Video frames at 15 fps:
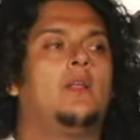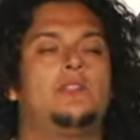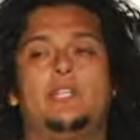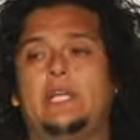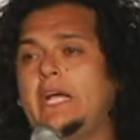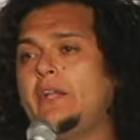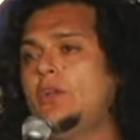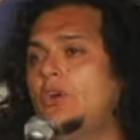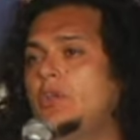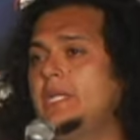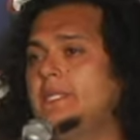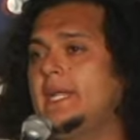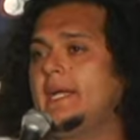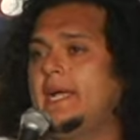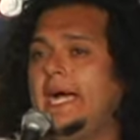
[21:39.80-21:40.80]
You guys know
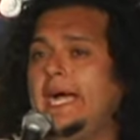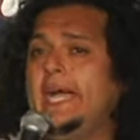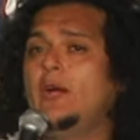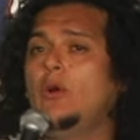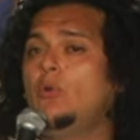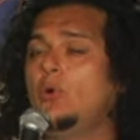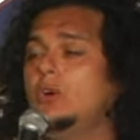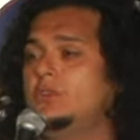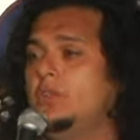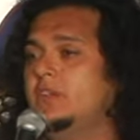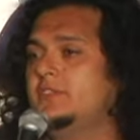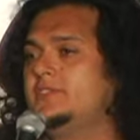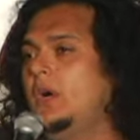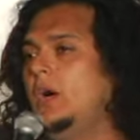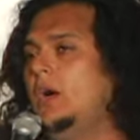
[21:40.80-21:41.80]
that the guy who wrote the
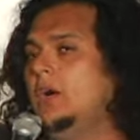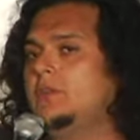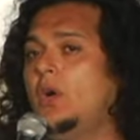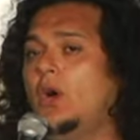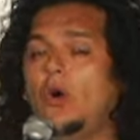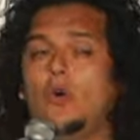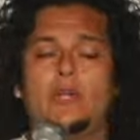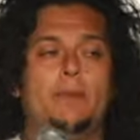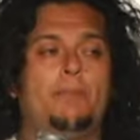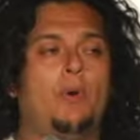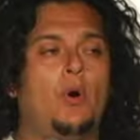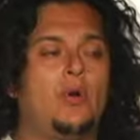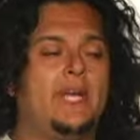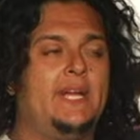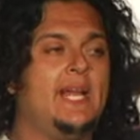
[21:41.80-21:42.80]
song, The Hokey
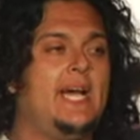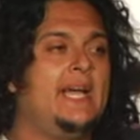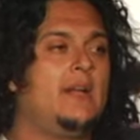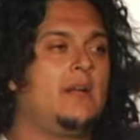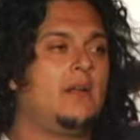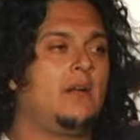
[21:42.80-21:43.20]
Pokey, died?